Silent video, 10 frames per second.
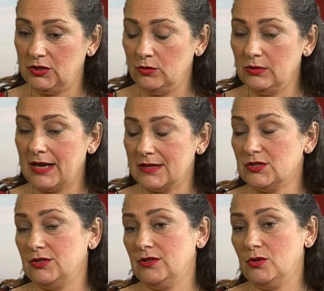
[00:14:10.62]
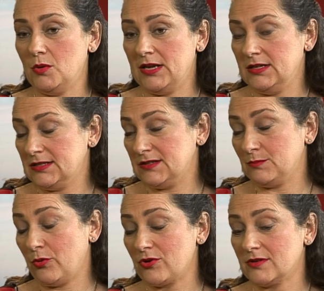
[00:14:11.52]
you get to, and this is
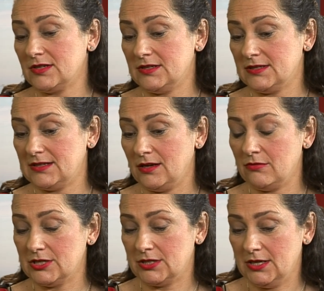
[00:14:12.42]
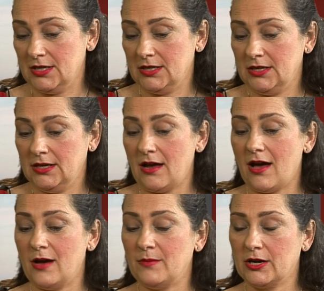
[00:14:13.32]
important to distinguish
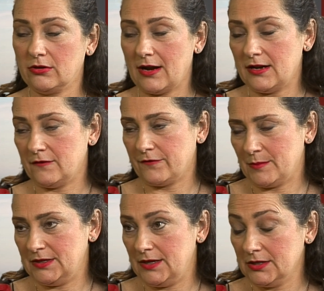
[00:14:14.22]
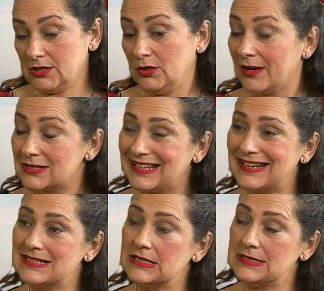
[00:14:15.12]
a credit from a deduction, you actually get a
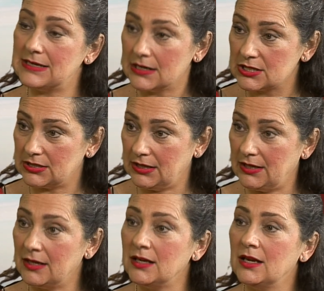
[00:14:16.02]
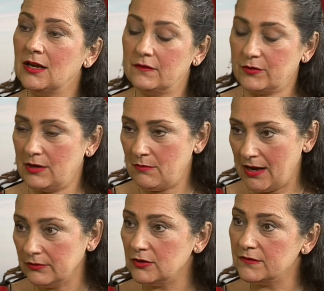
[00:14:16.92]
deduction for the
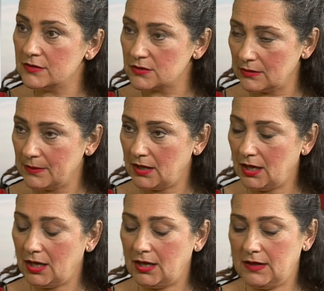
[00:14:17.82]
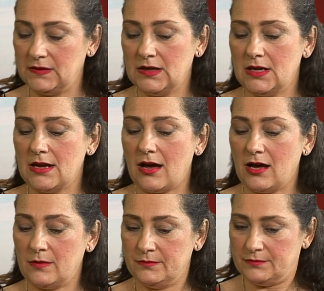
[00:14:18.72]
amount you've contributed
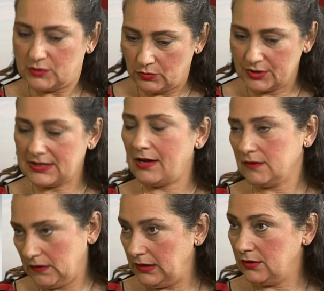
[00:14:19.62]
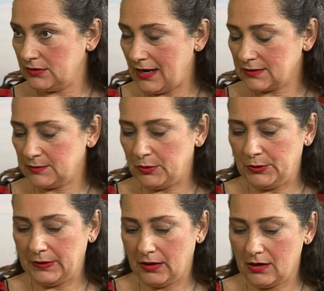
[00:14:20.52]
towards calculating your taxable
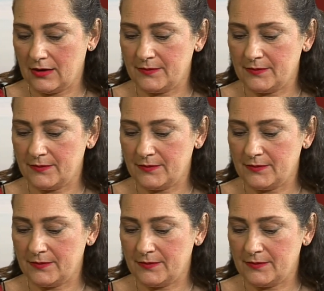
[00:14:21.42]
income.